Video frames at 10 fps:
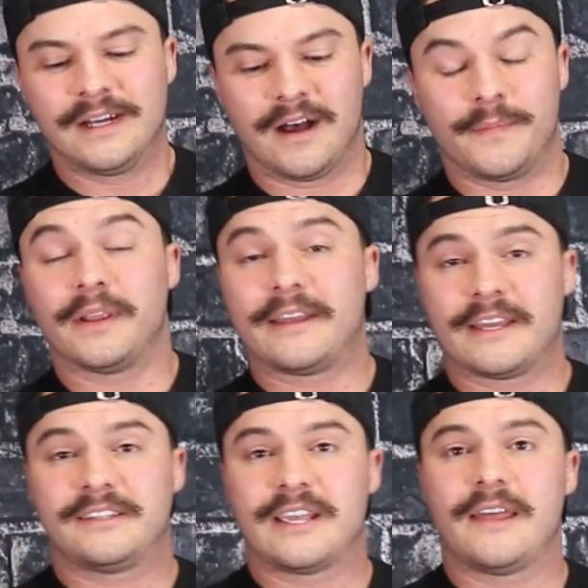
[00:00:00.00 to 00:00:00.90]
But like
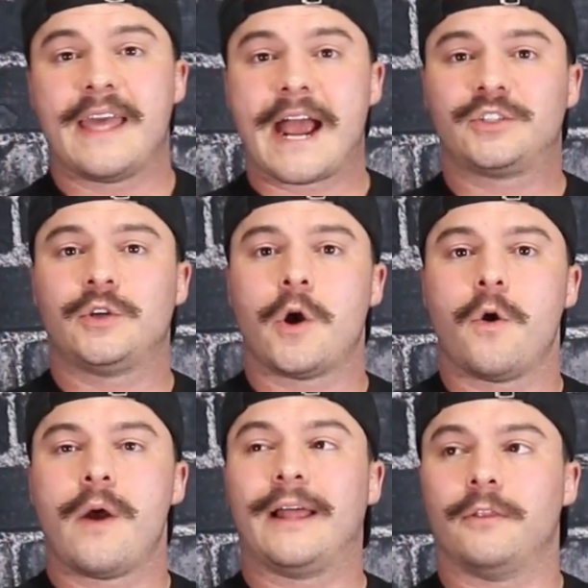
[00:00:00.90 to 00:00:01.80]
they said, they actually
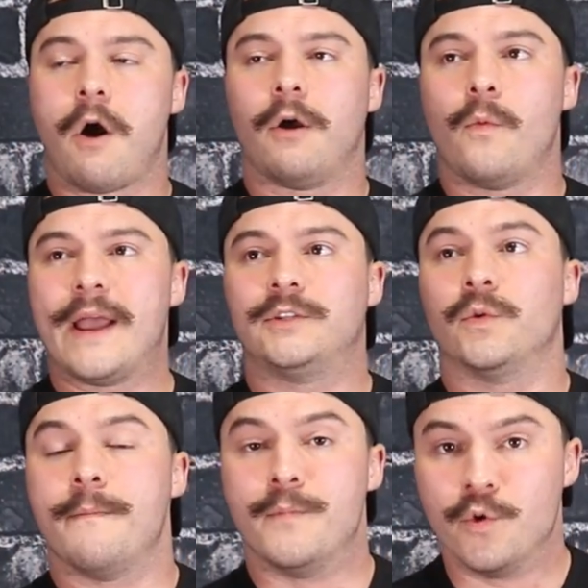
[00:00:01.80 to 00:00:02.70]
go a long way
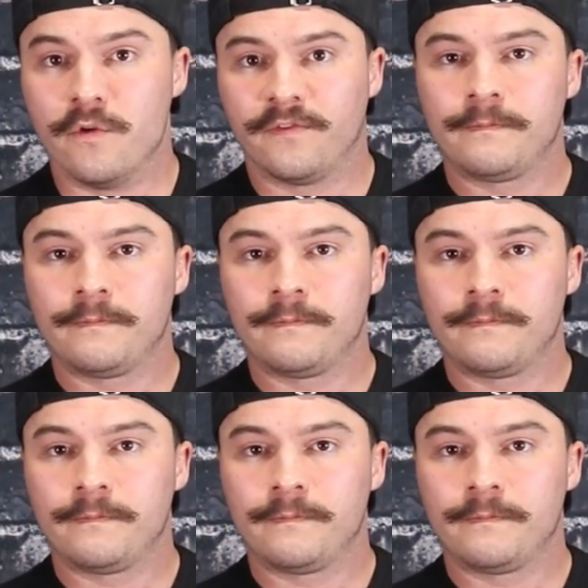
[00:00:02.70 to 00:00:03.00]
to remove